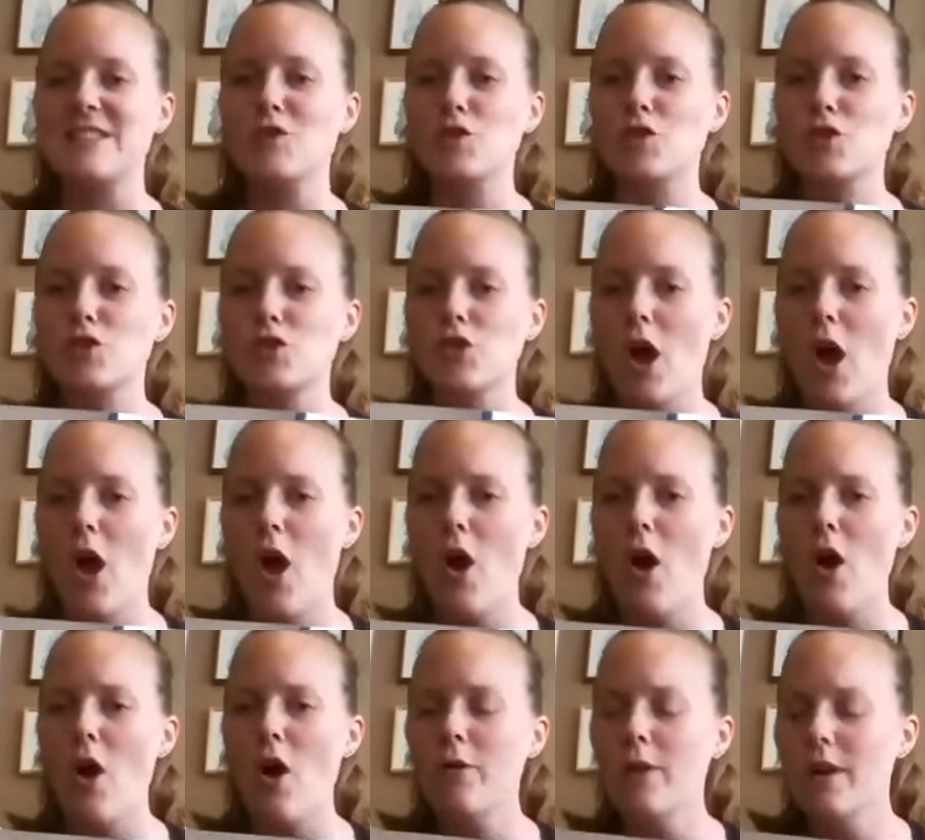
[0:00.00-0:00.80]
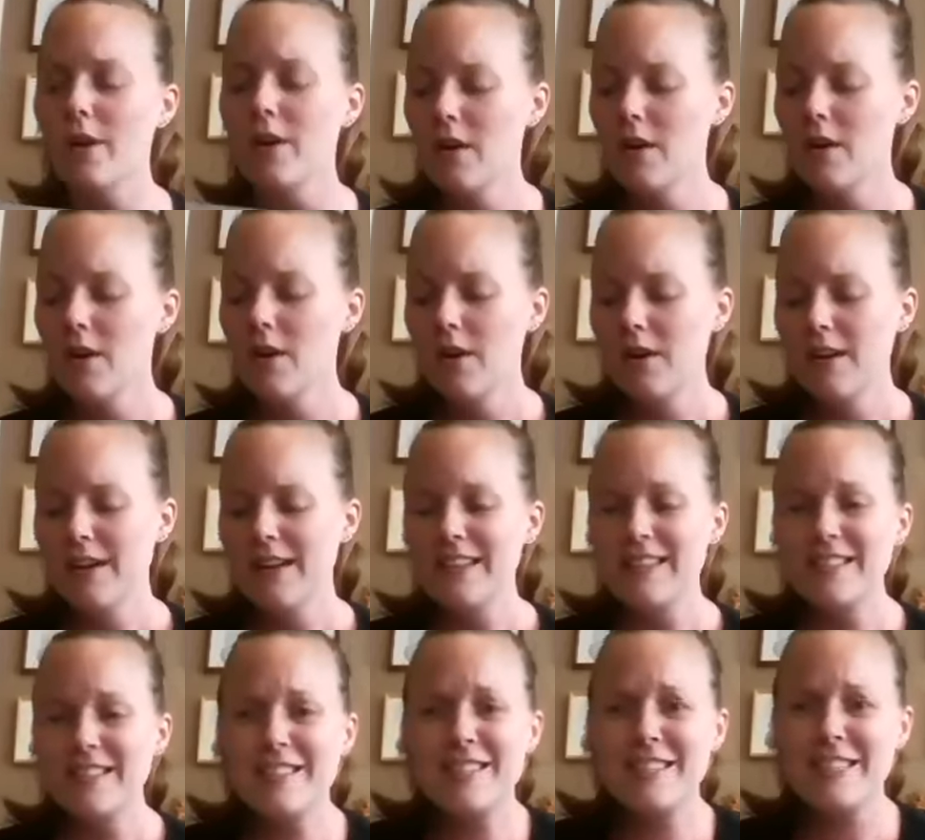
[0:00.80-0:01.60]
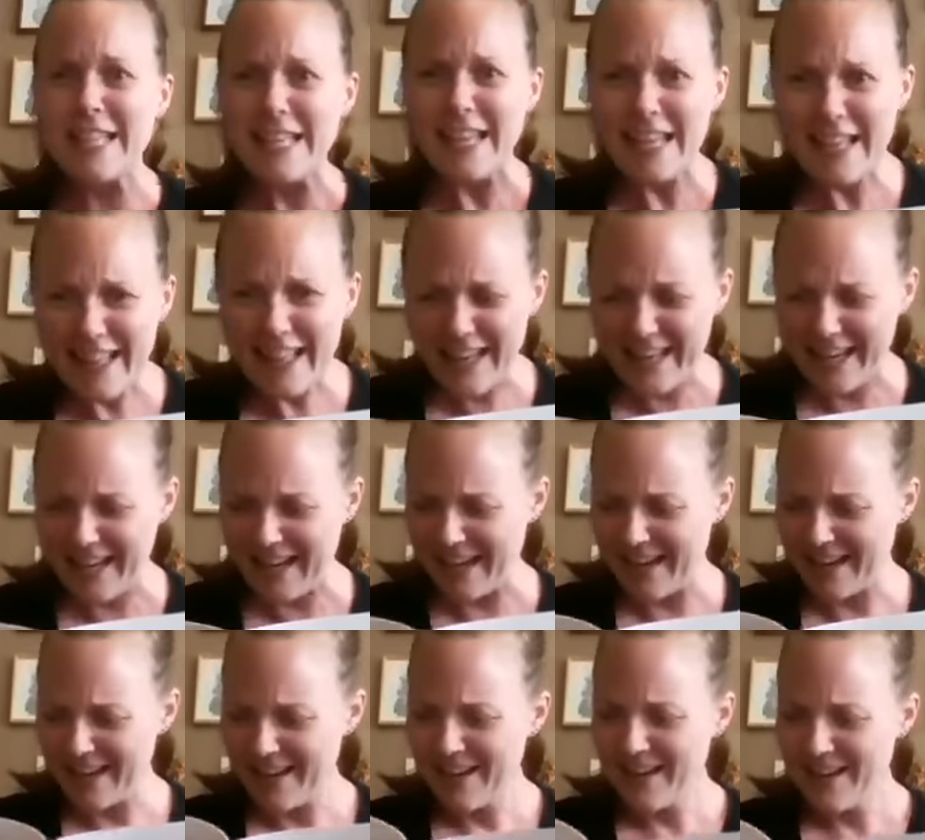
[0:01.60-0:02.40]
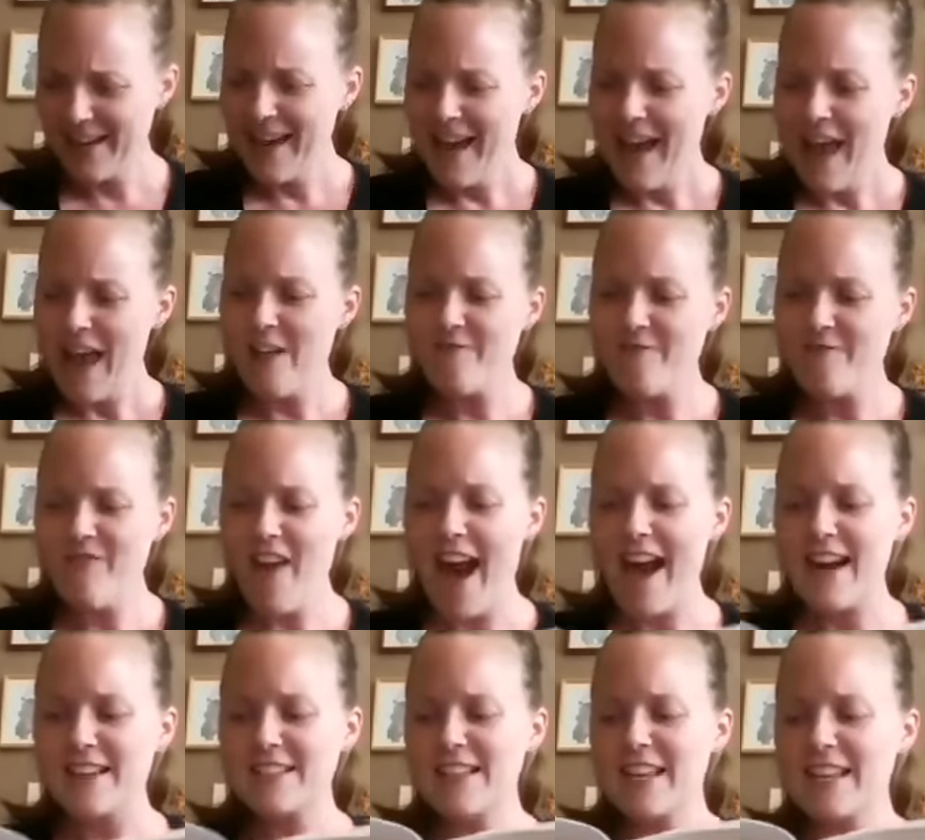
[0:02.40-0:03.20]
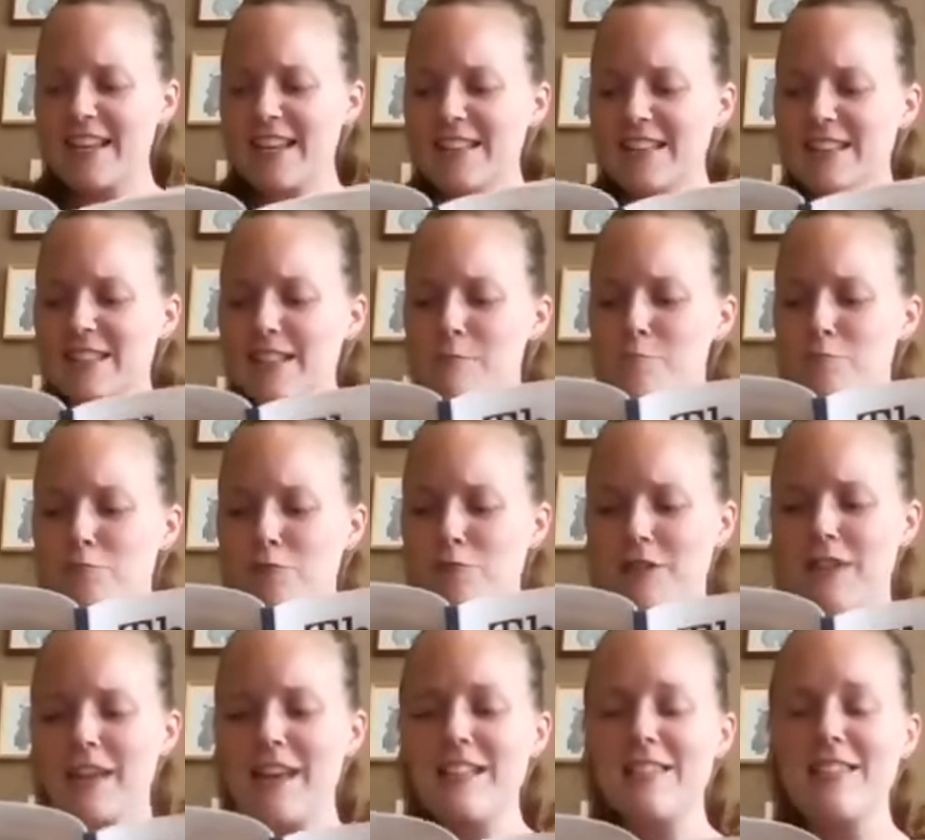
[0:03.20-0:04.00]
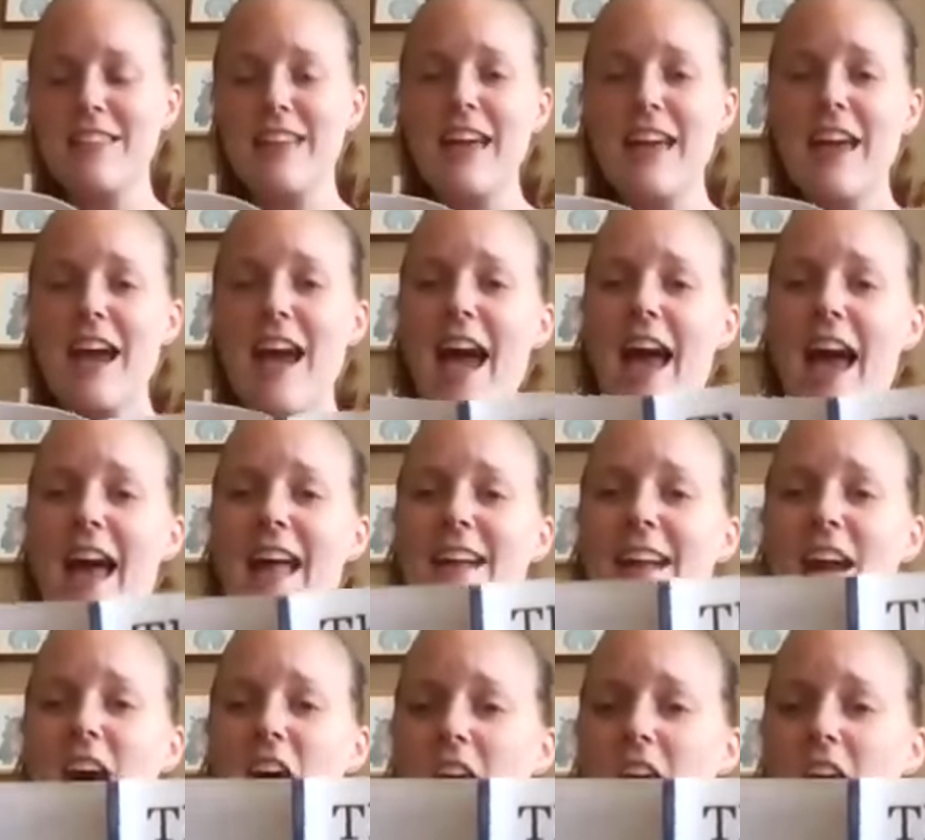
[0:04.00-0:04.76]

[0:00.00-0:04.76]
is so silly. In fact, it is completely and